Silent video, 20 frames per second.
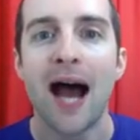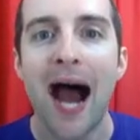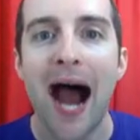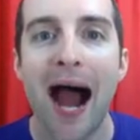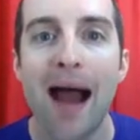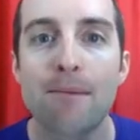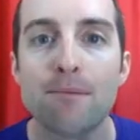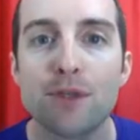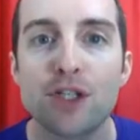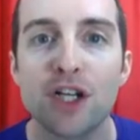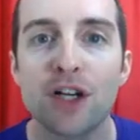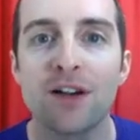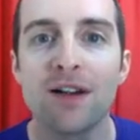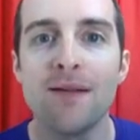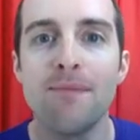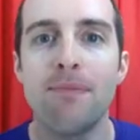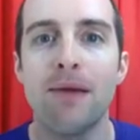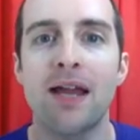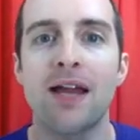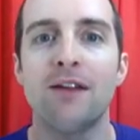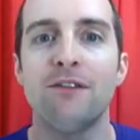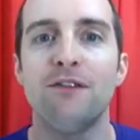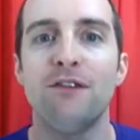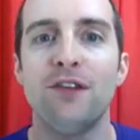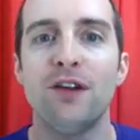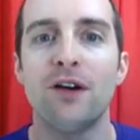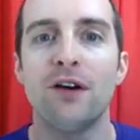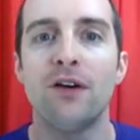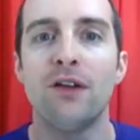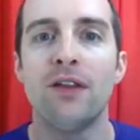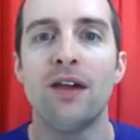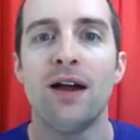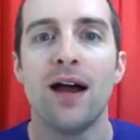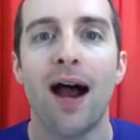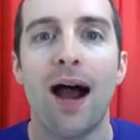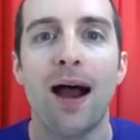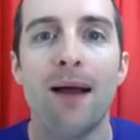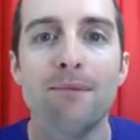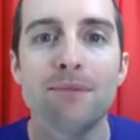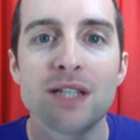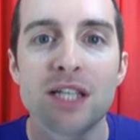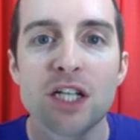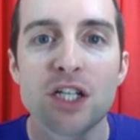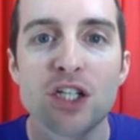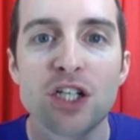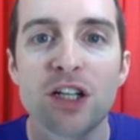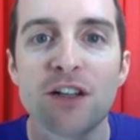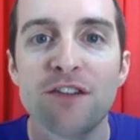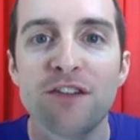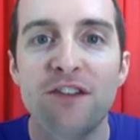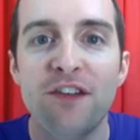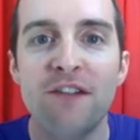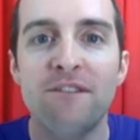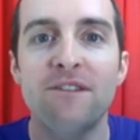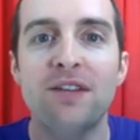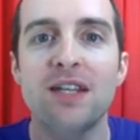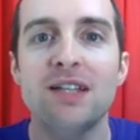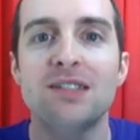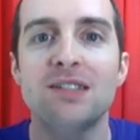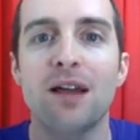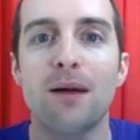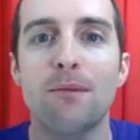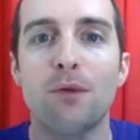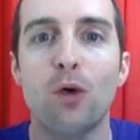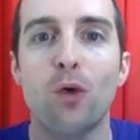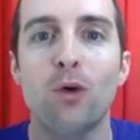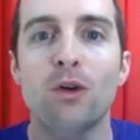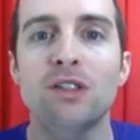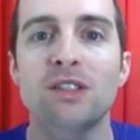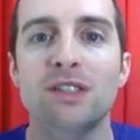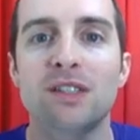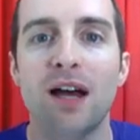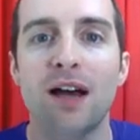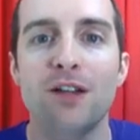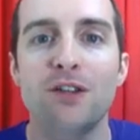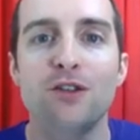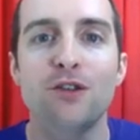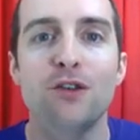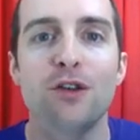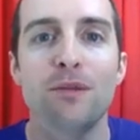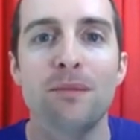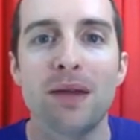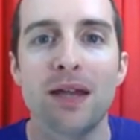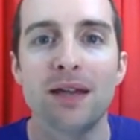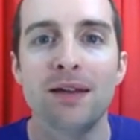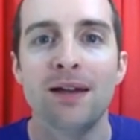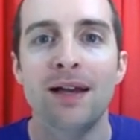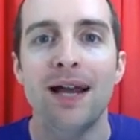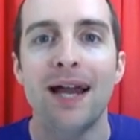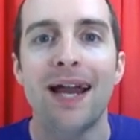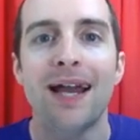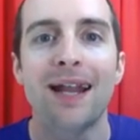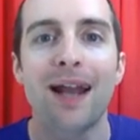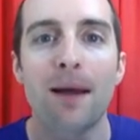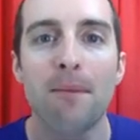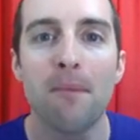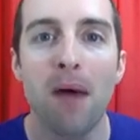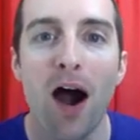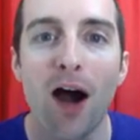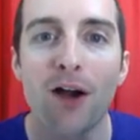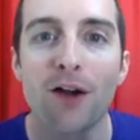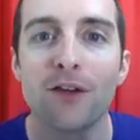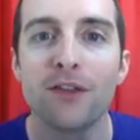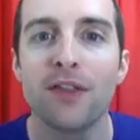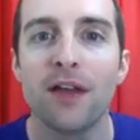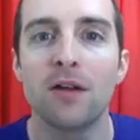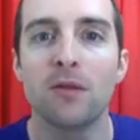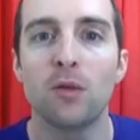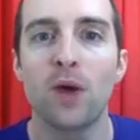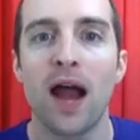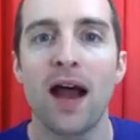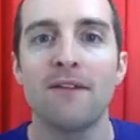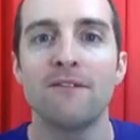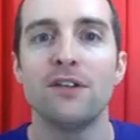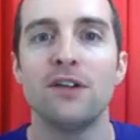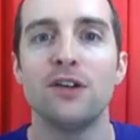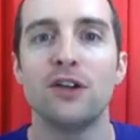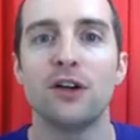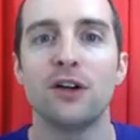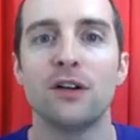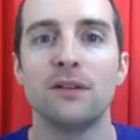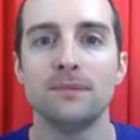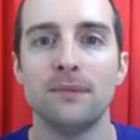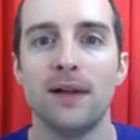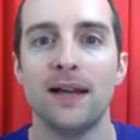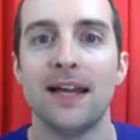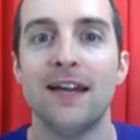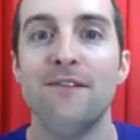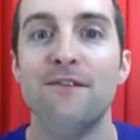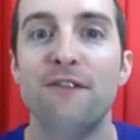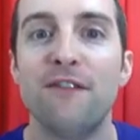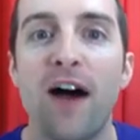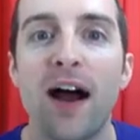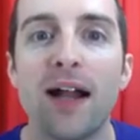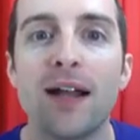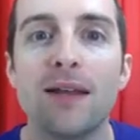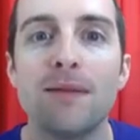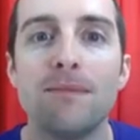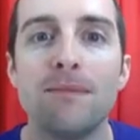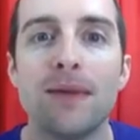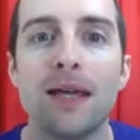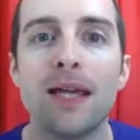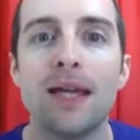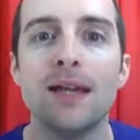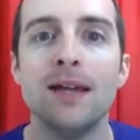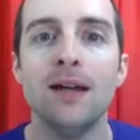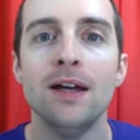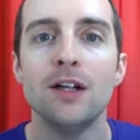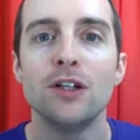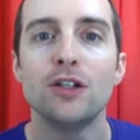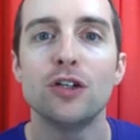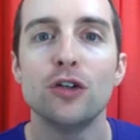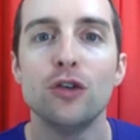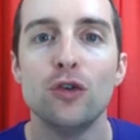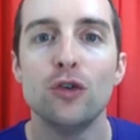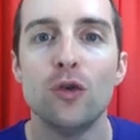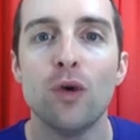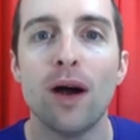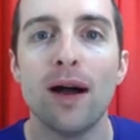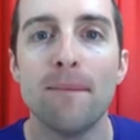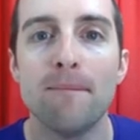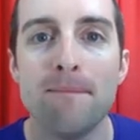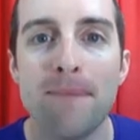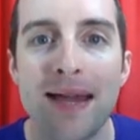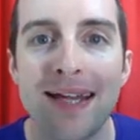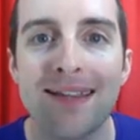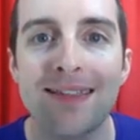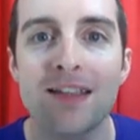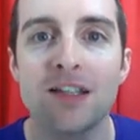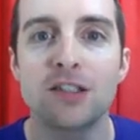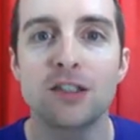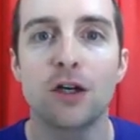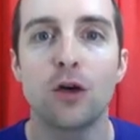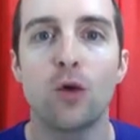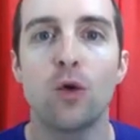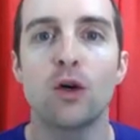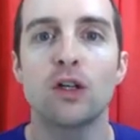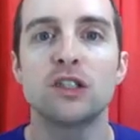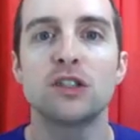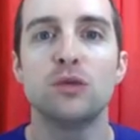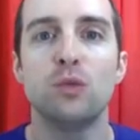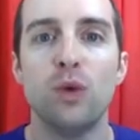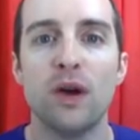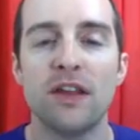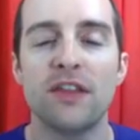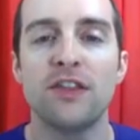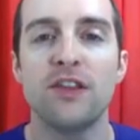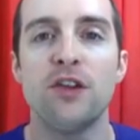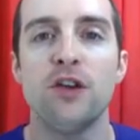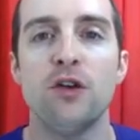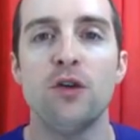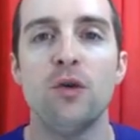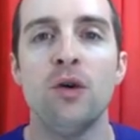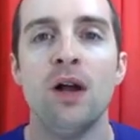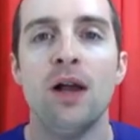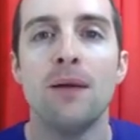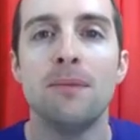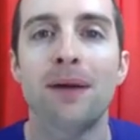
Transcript: I'm Jerry Banfield. I'm teaching 50 some courses on Udemy, and I'm honored that Ravender invited me to make this course with you.